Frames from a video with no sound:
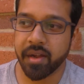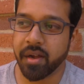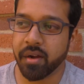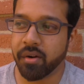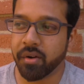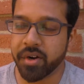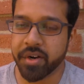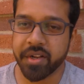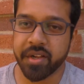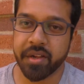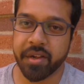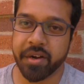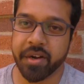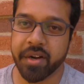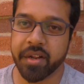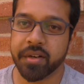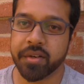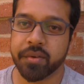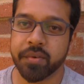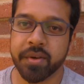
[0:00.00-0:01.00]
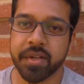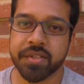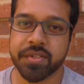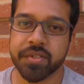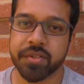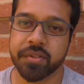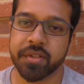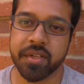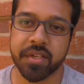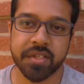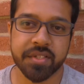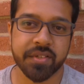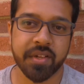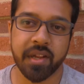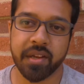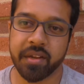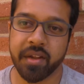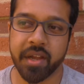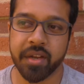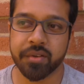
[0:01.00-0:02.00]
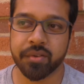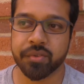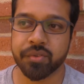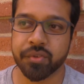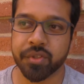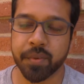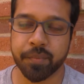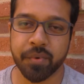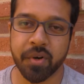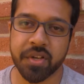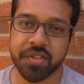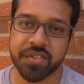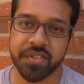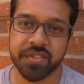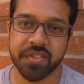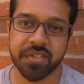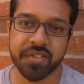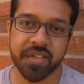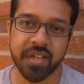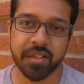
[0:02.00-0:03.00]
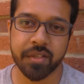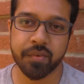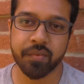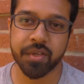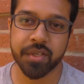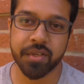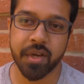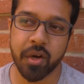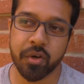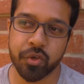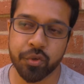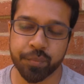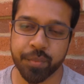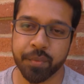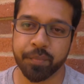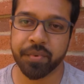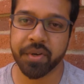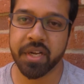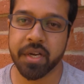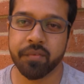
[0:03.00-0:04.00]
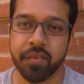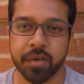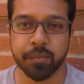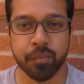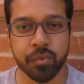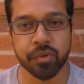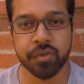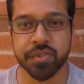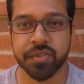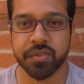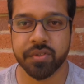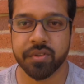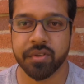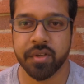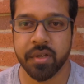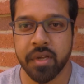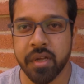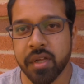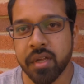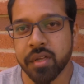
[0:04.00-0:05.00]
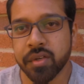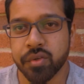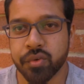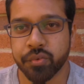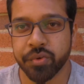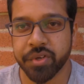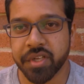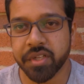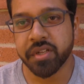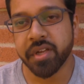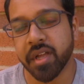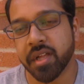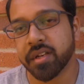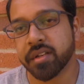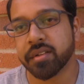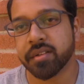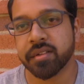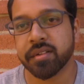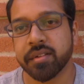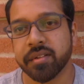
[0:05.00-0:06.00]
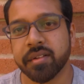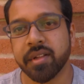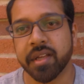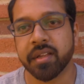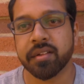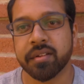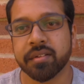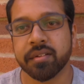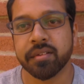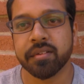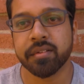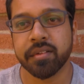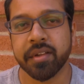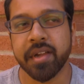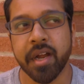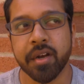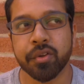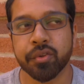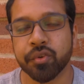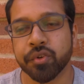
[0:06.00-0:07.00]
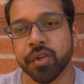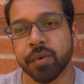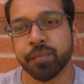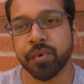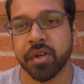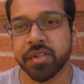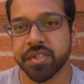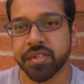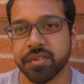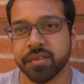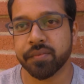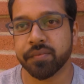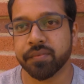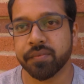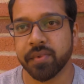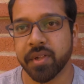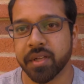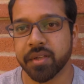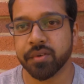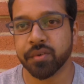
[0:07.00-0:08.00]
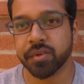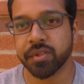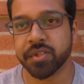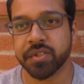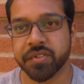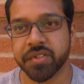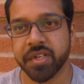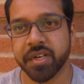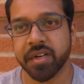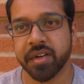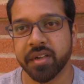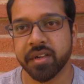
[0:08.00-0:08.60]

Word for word: already here in US. So they just like guide you through the process and tell you what how to prepare, what books to read, and like they guide you through the process of like doing the GRE.